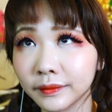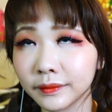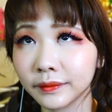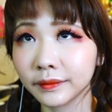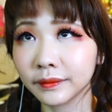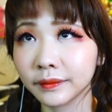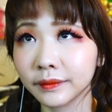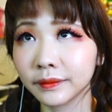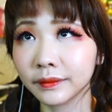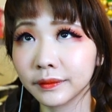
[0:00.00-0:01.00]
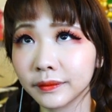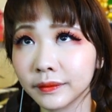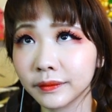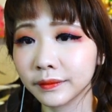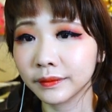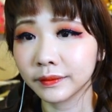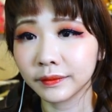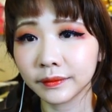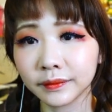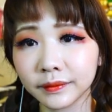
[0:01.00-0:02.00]

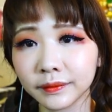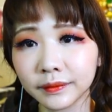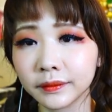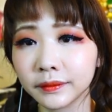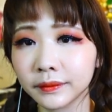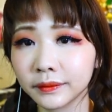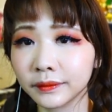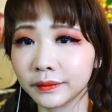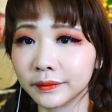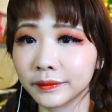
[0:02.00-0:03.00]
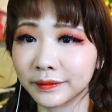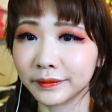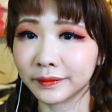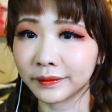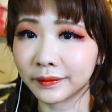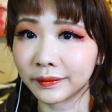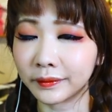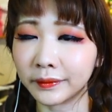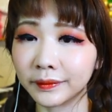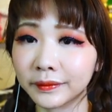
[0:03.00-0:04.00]

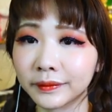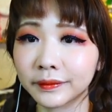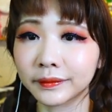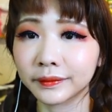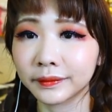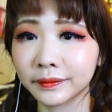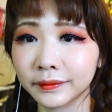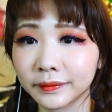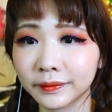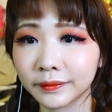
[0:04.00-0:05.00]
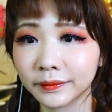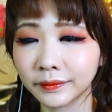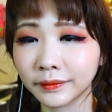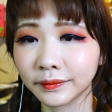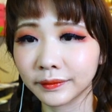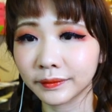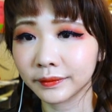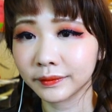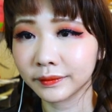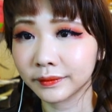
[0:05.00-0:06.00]
The person shown says nothing.